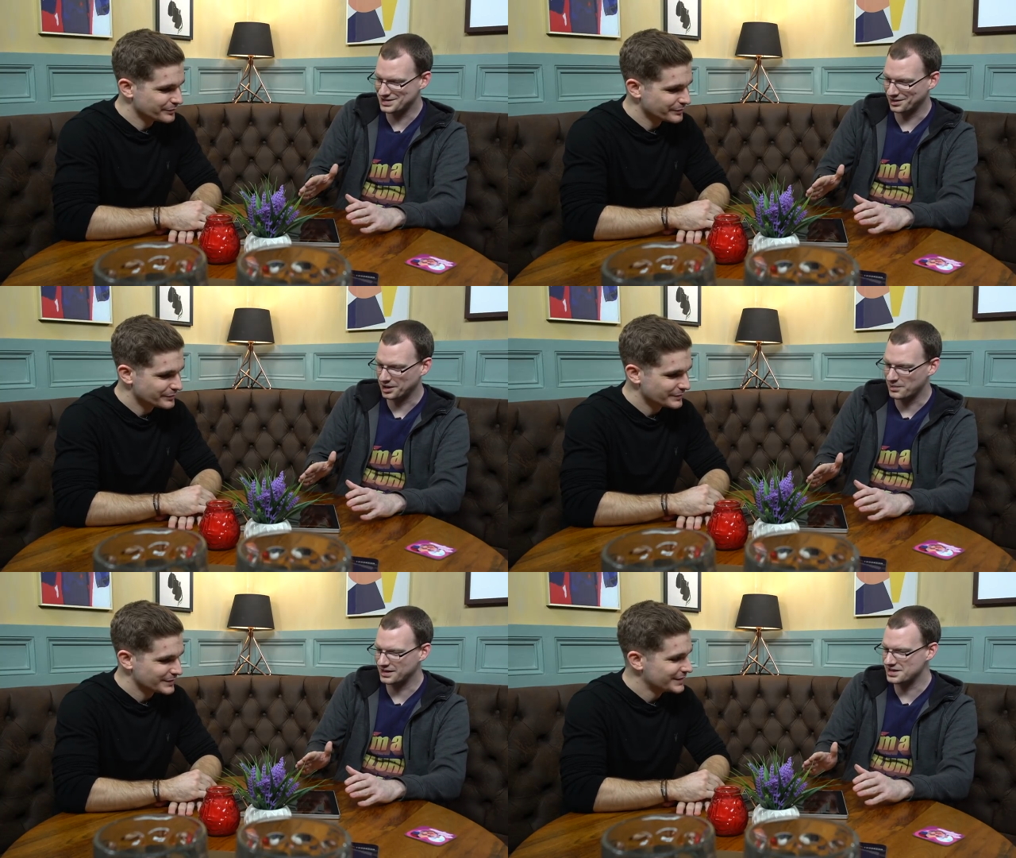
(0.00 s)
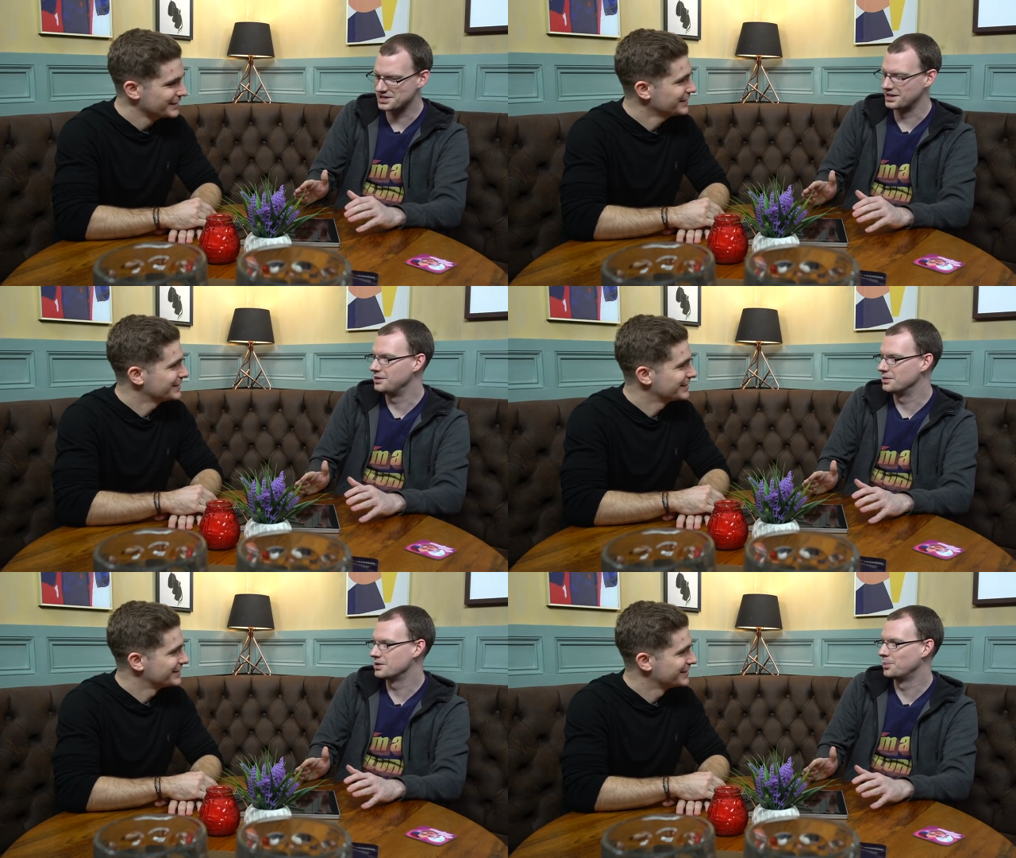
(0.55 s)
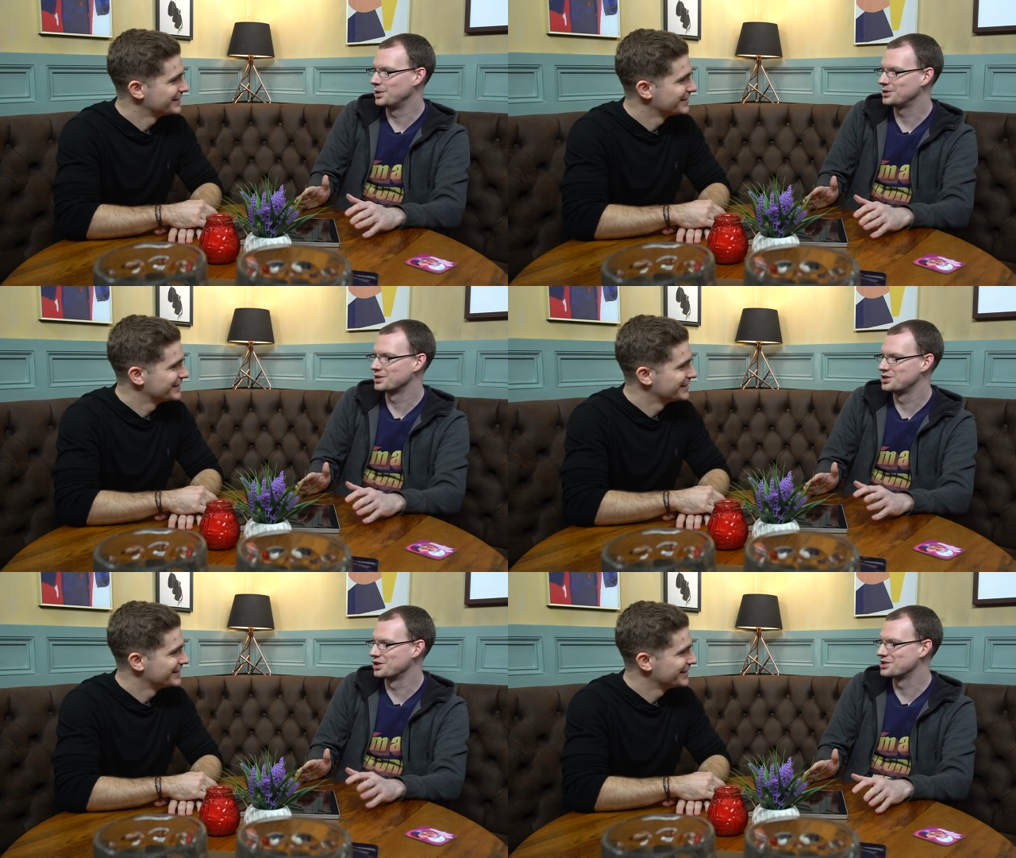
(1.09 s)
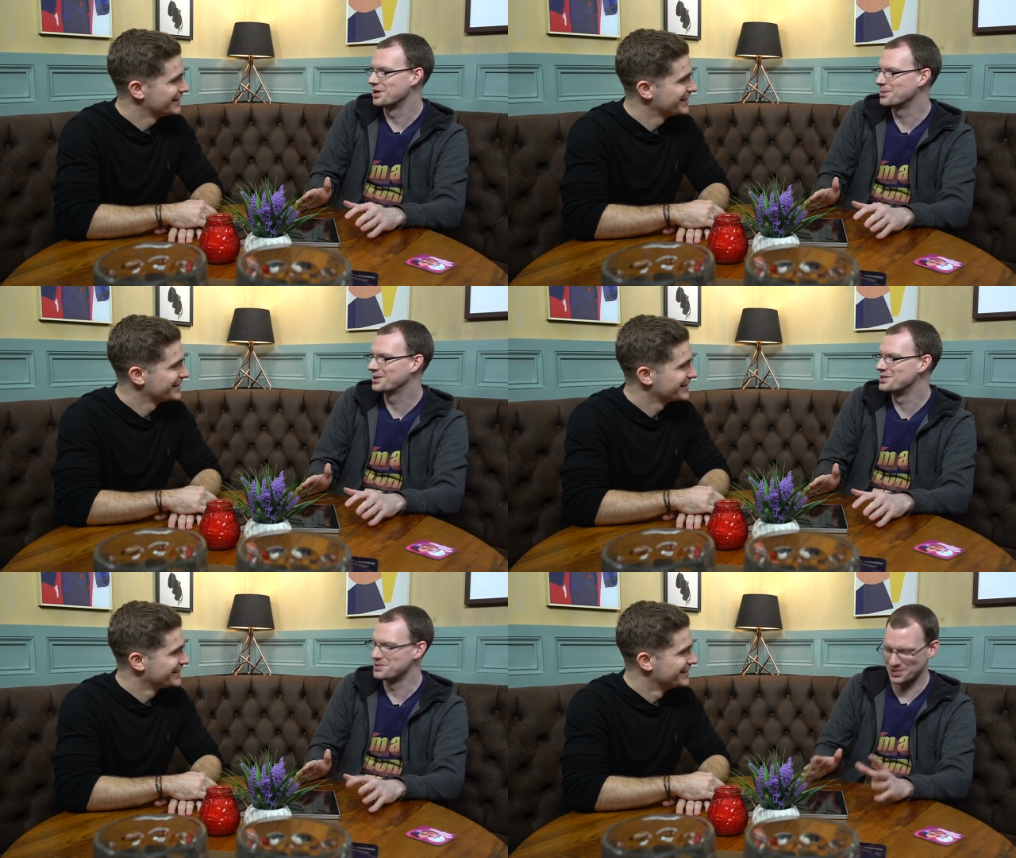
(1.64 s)
Speaker 1: talking about this and then you told me to shut up
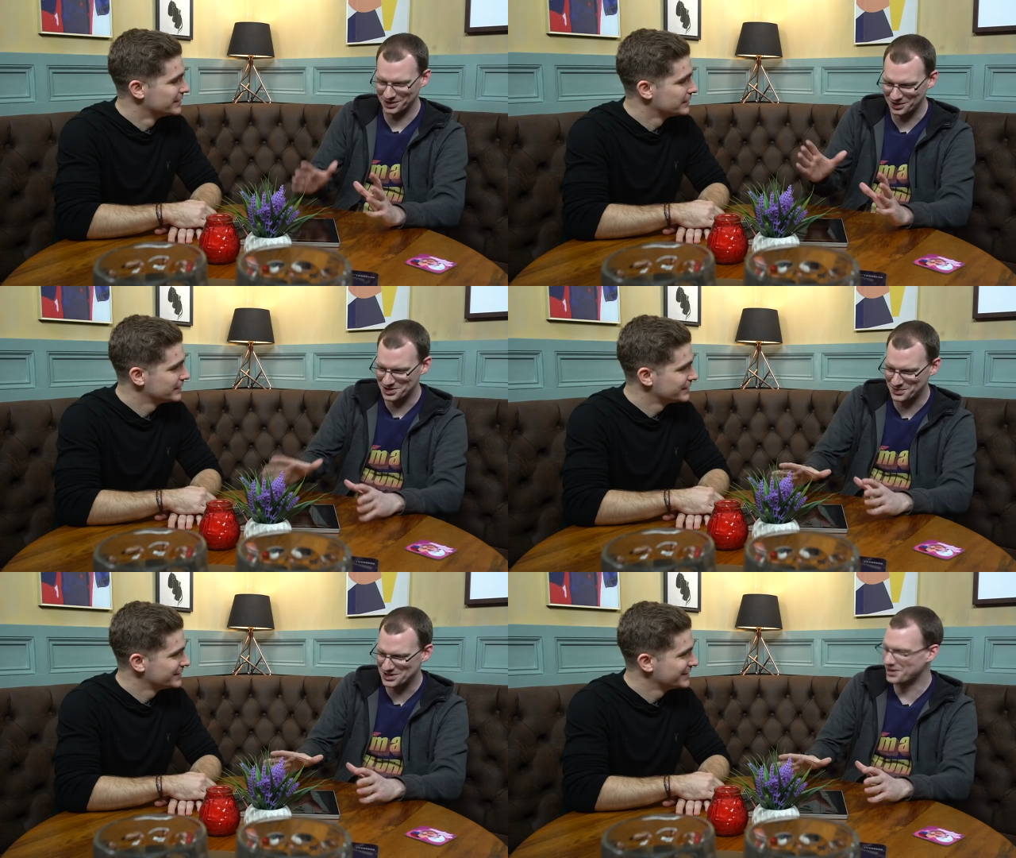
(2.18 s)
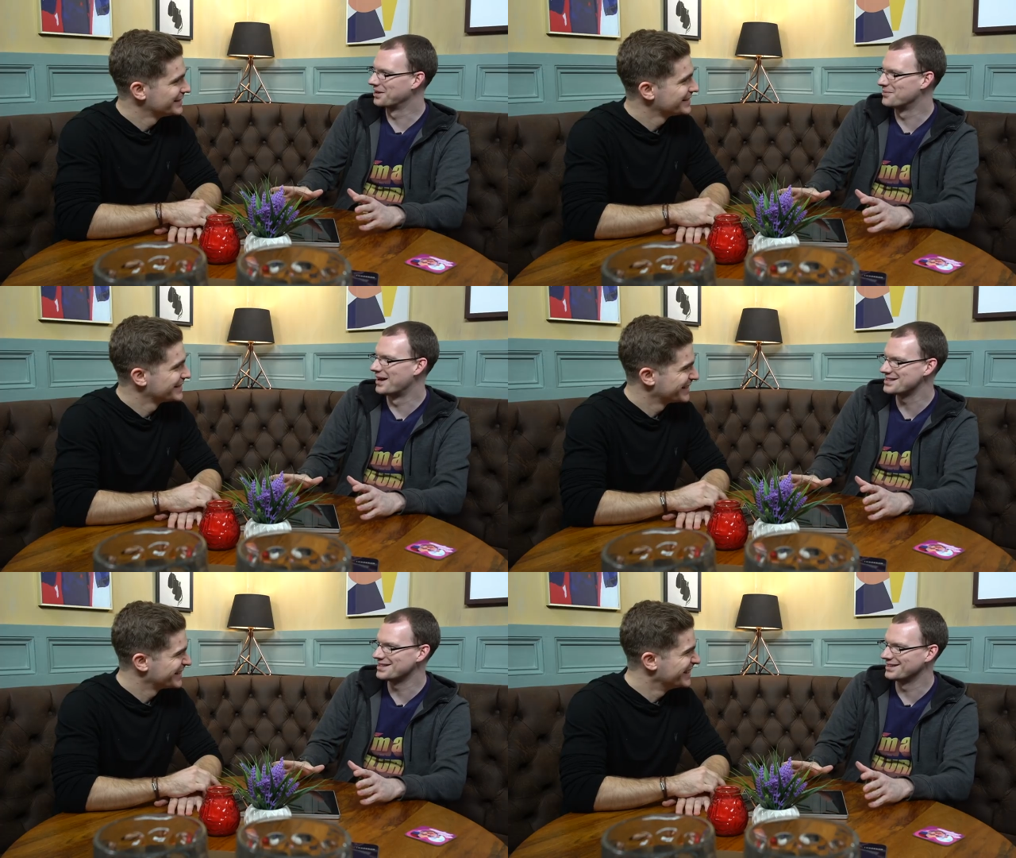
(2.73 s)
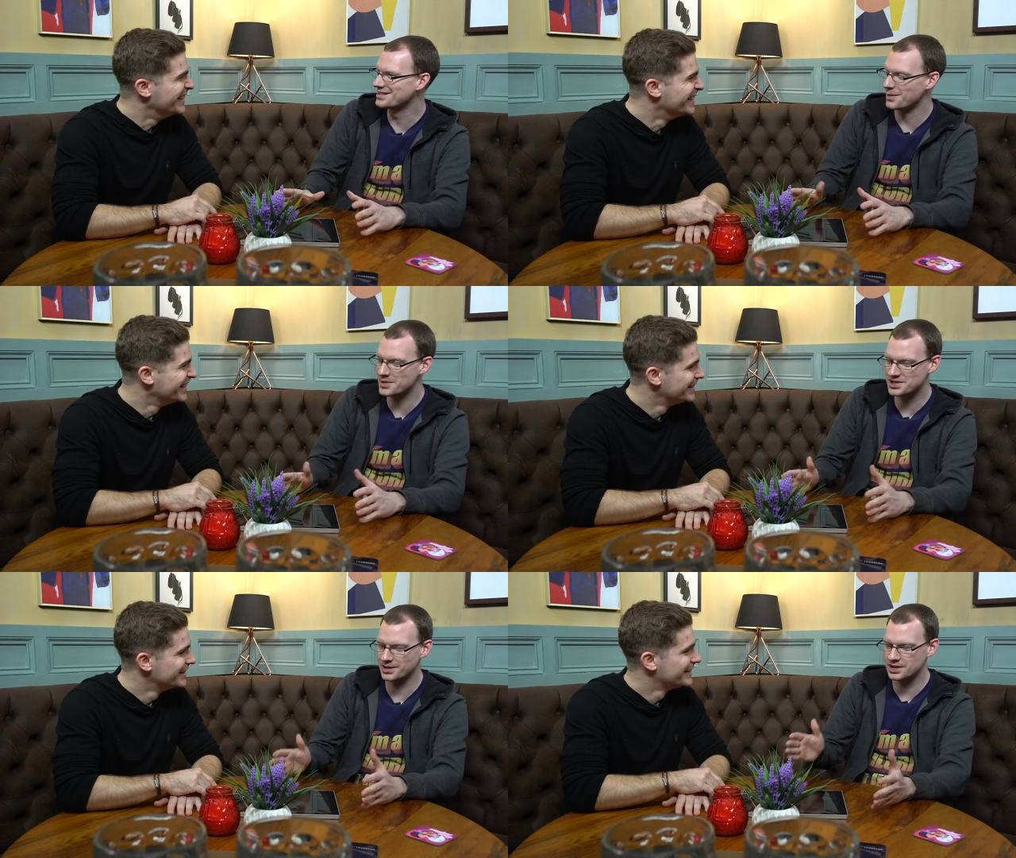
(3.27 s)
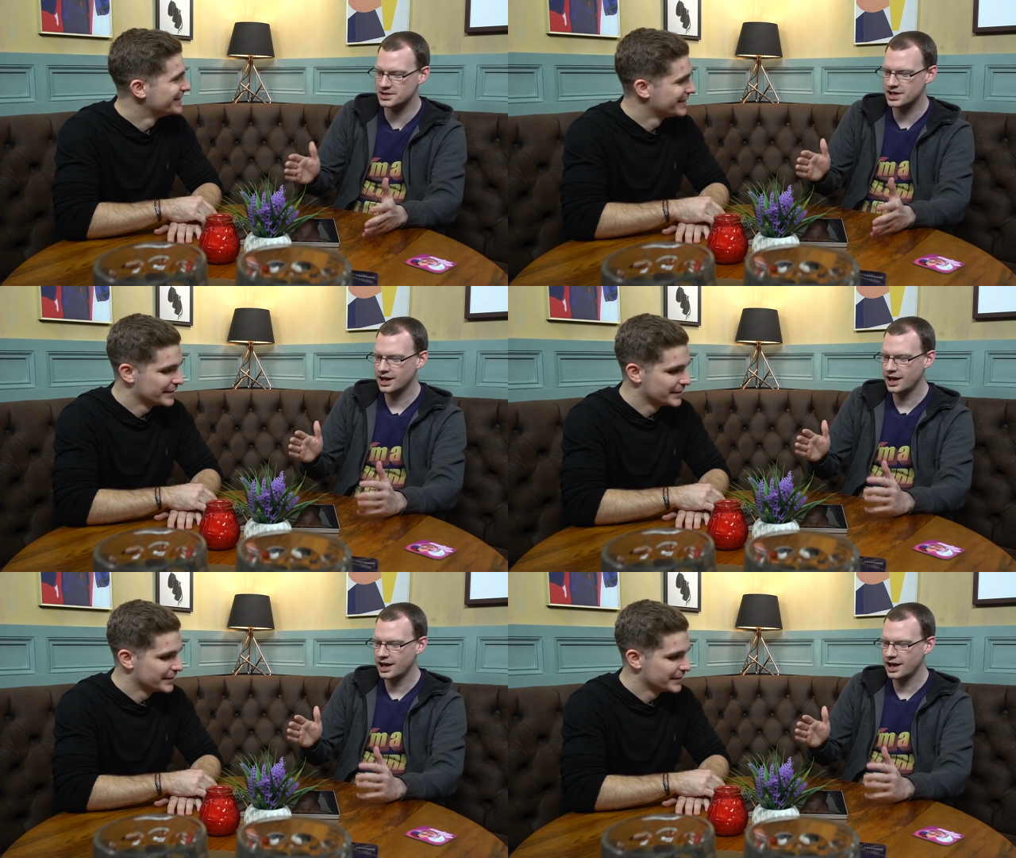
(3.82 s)
because you were mm-hmm. going to be talking about it in this episode is